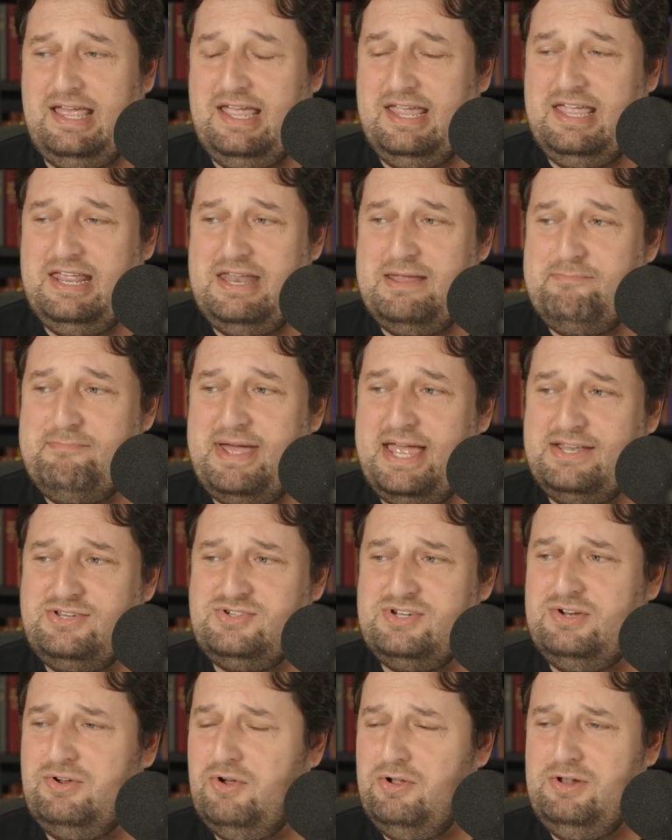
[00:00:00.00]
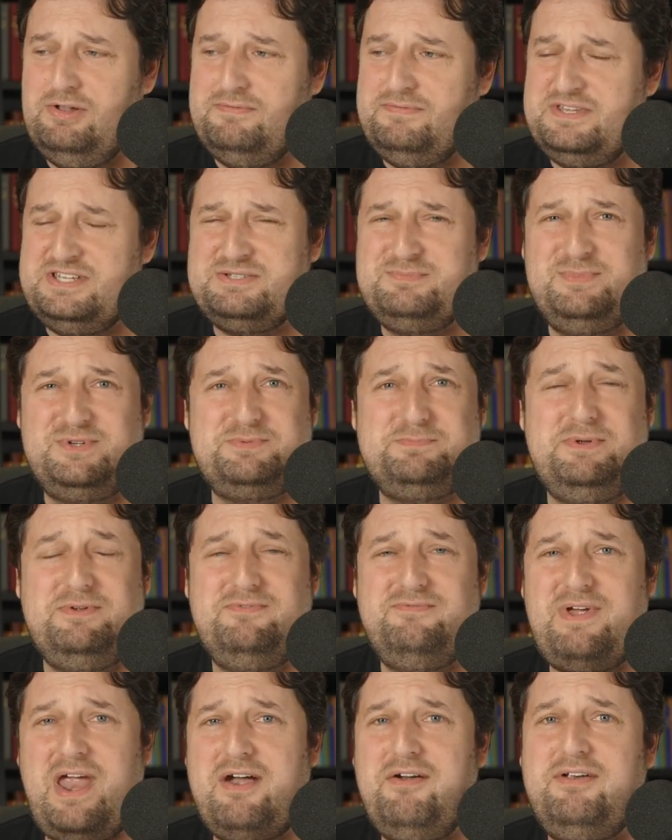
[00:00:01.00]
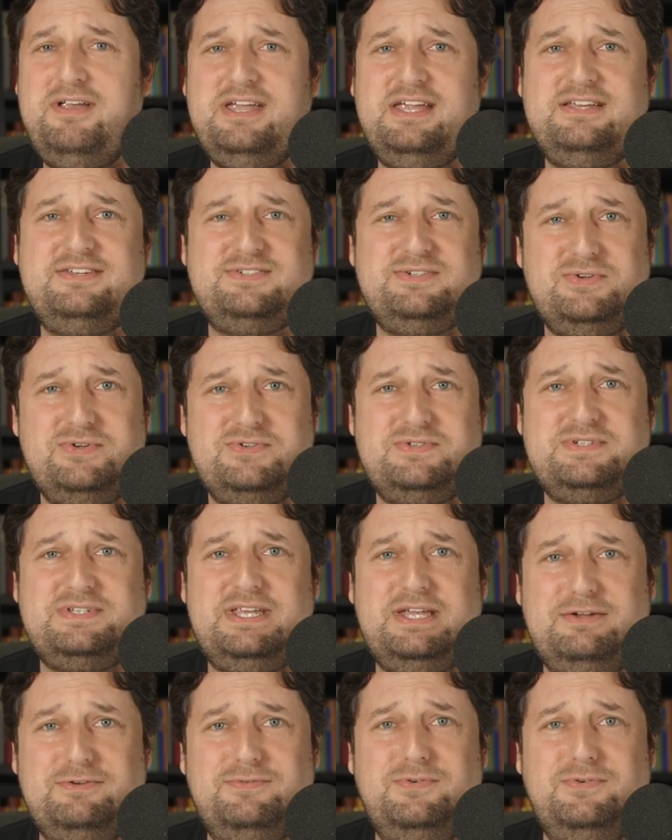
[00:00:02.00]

I can imagine all of this must be very exhausting